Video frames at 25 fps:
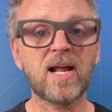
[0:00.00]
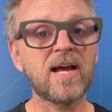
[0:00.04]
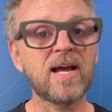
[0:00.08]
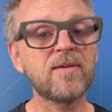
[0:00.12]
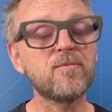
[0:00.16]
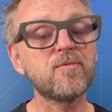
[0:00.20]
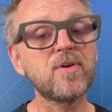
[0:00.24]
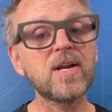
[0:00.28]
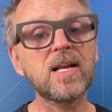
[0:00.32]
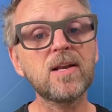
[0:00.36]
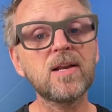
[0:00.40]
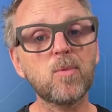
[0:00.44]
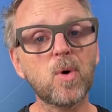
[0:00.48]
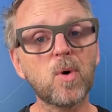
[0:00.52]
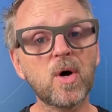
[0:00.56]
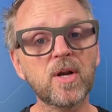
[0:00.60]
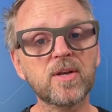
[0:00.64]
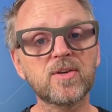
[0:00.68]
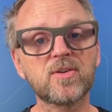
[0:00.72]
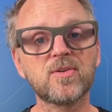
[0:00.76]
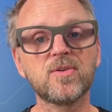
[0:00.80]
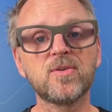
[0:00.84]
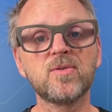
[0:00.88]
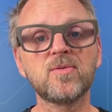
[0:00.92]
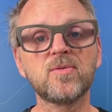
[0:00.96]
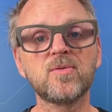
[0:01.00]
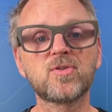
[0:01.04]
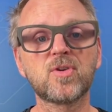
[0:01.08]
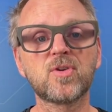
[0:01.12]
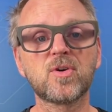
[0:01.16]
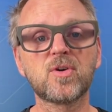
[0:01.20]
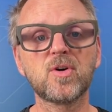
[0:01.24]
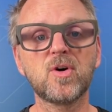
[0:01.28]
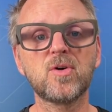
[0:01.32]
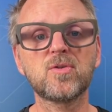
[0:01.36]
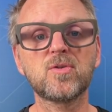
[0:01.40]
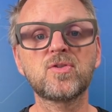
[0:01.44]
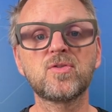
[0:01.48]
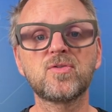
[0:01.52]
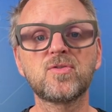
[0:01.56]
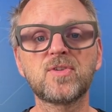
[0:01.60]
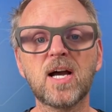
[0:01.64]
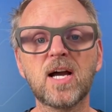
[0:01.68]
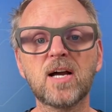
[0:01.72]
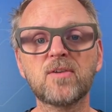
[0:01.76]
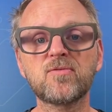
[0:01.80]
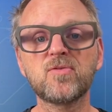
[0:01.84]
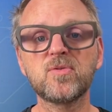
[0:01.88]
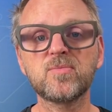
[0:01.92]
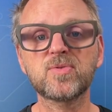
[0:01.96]
I really want you to go to
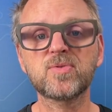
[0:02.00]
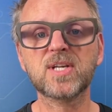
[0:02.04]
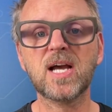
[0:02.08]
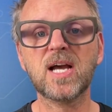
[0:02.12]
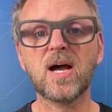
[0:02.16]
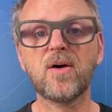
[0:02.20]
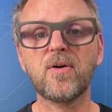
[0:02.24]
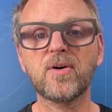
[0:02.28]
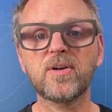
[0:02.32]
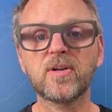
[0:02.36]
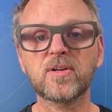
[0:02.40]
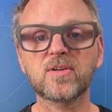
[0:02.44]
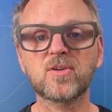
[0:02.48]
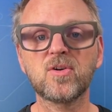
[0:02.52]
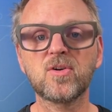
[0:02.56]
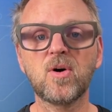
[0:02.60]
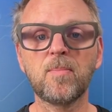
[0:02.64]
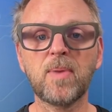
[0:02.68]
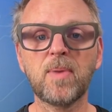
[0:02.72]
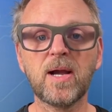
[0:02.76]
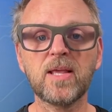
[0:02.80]
darkroom.skaarhoj.com.